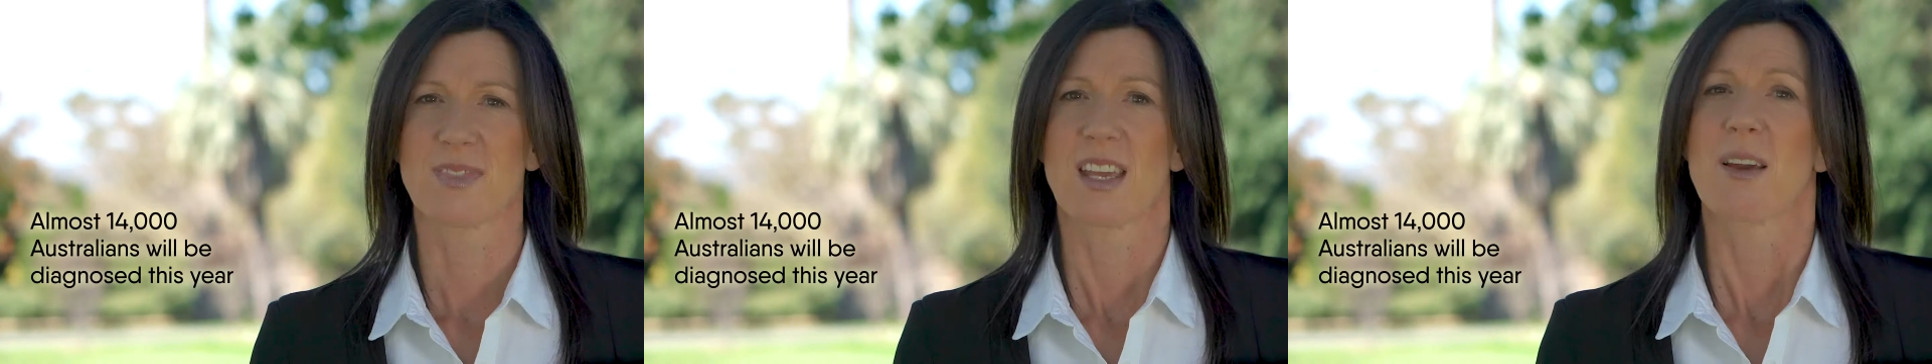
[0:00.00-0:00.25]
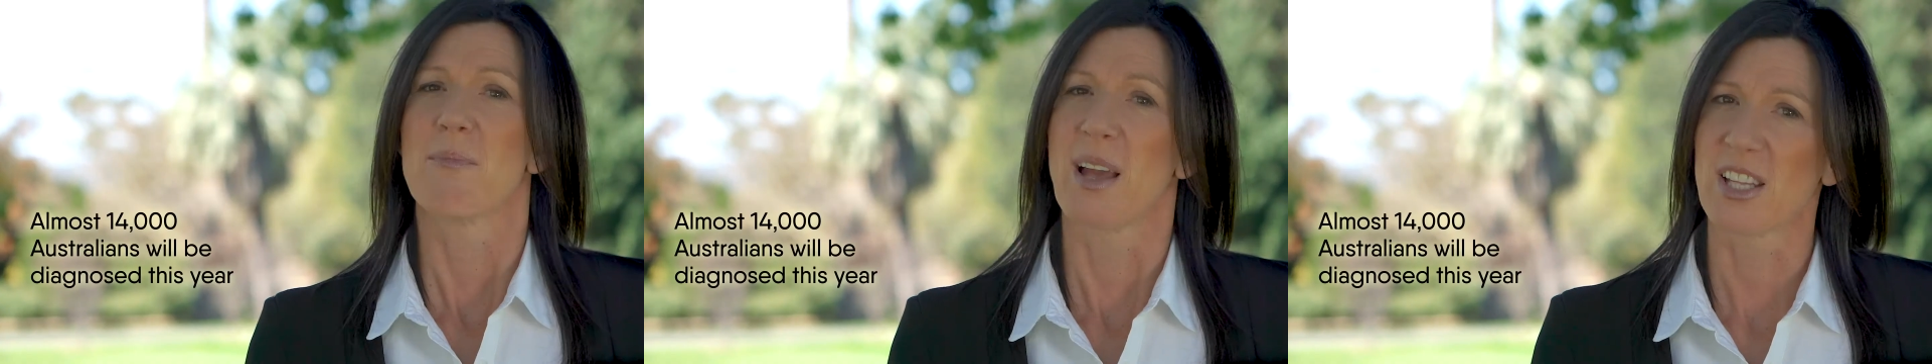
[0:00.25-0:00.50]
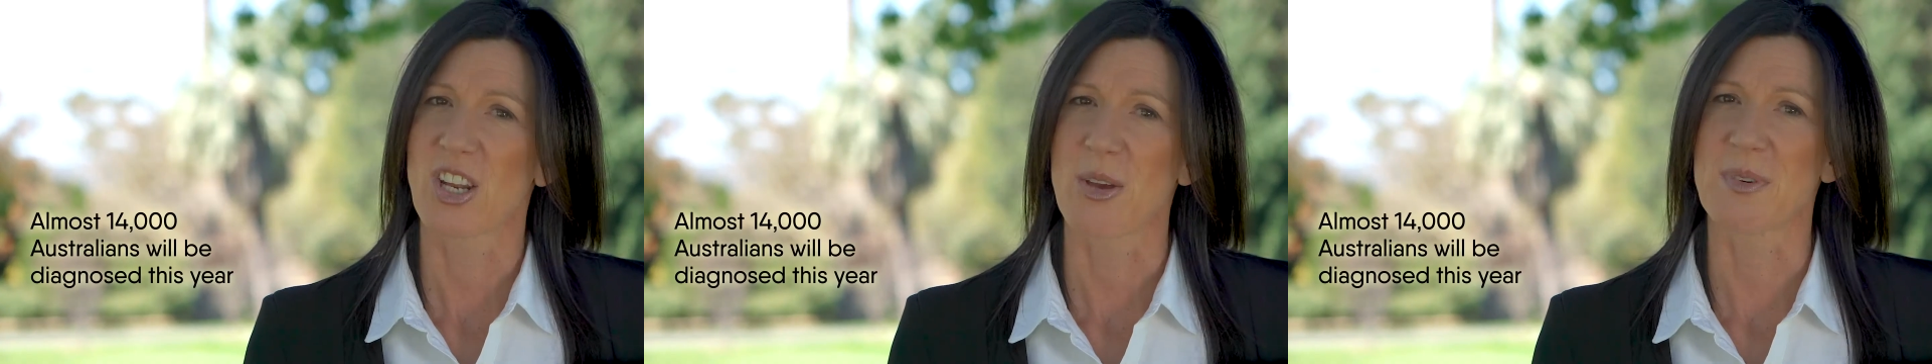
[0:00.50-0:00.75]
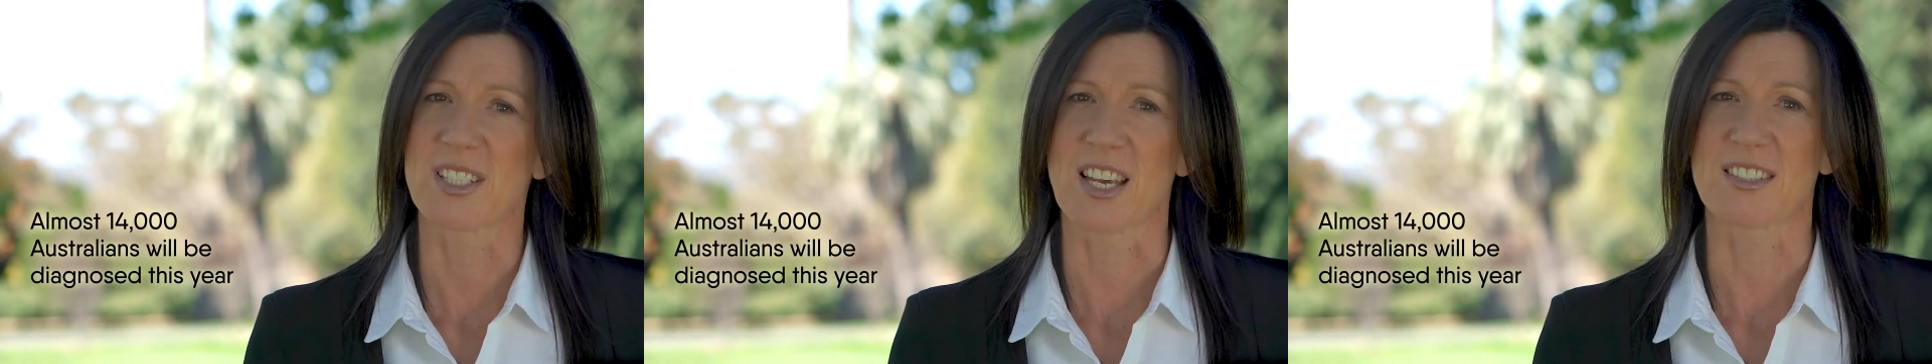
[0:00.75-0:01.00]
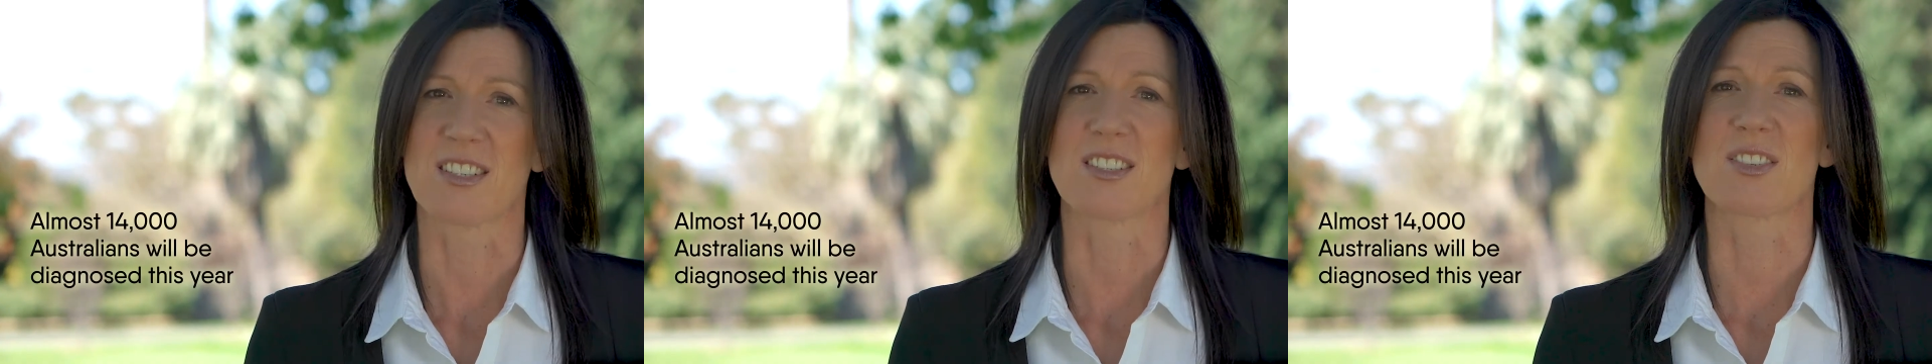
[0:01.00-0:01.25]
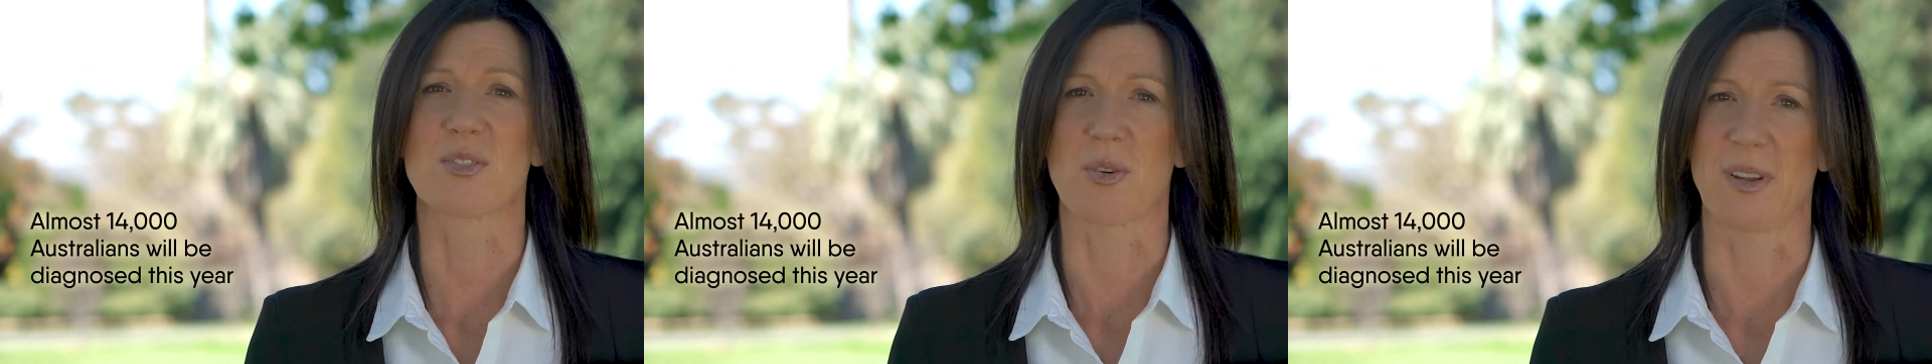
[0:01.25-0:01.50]
Melanoma doesn't
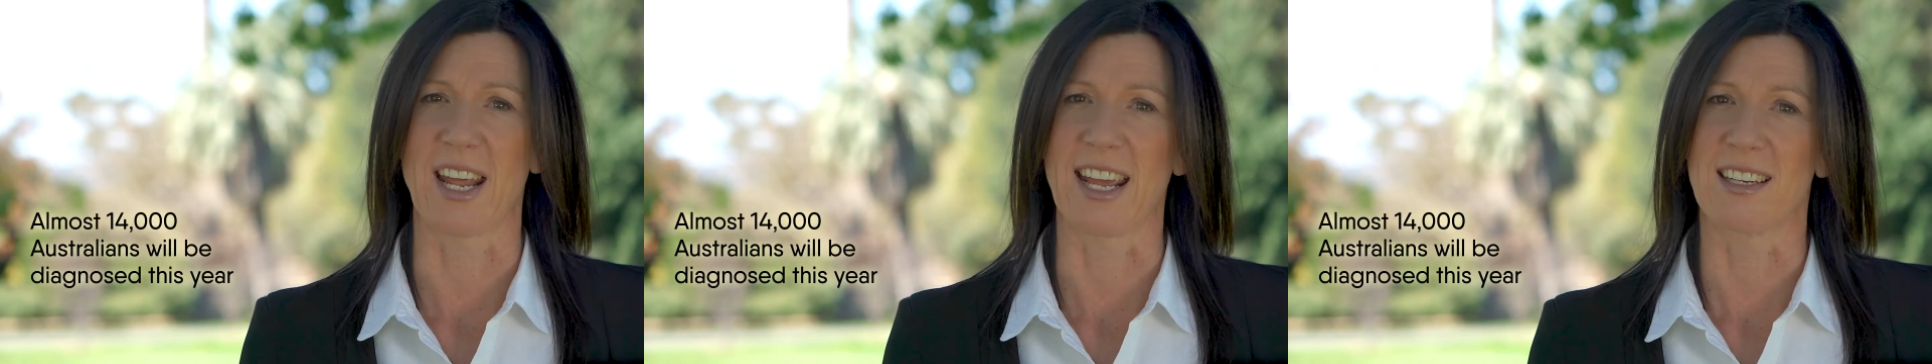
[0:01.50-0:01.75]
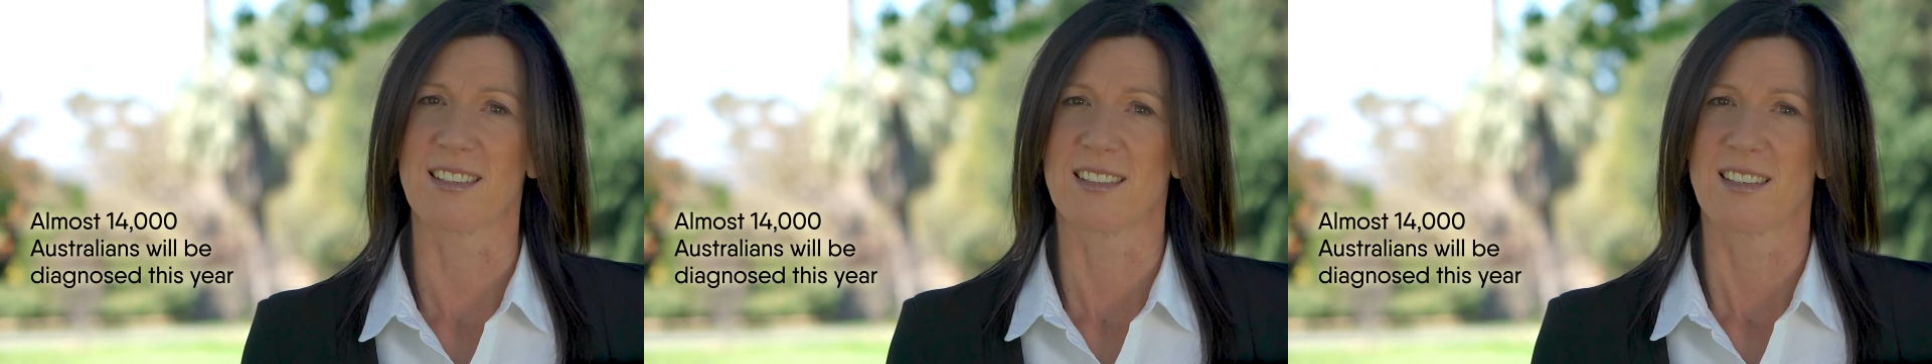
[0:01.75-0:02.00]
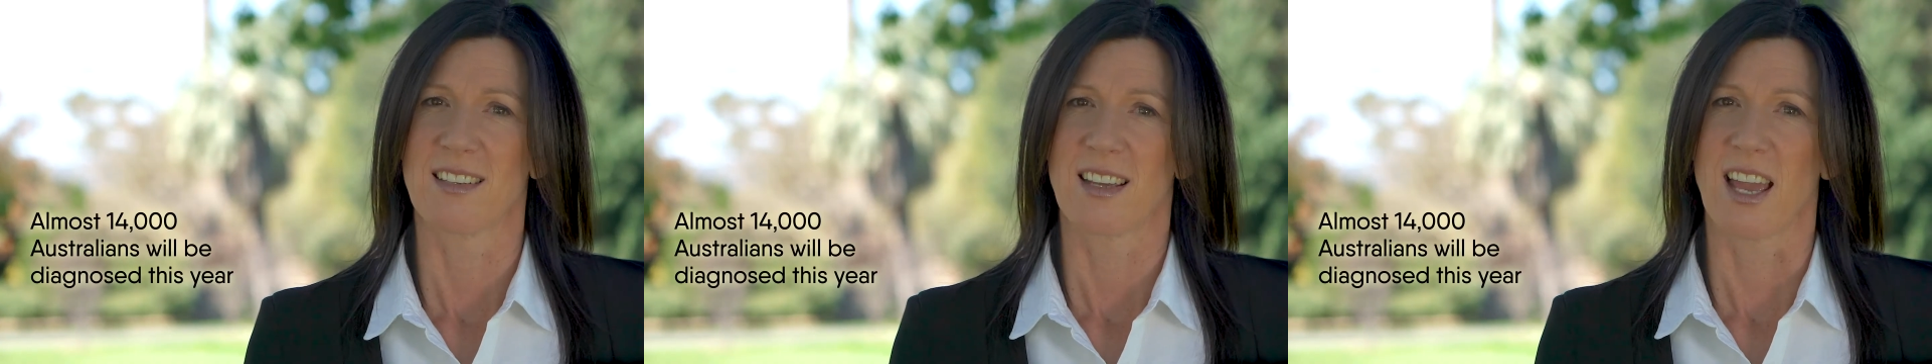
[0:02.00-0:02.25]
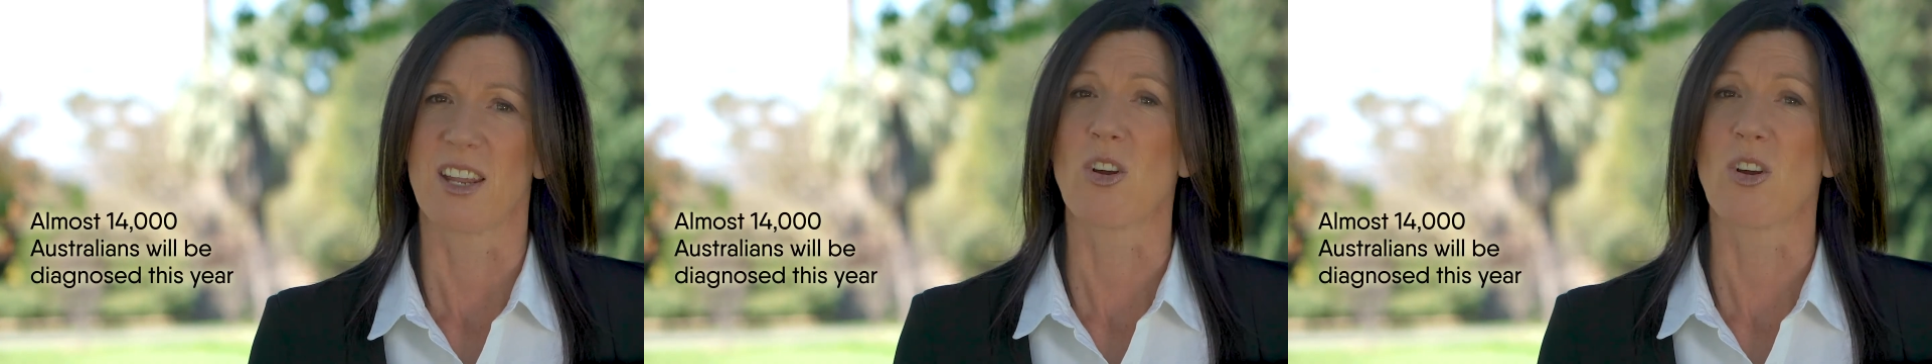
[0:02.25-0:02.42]
discriminate. And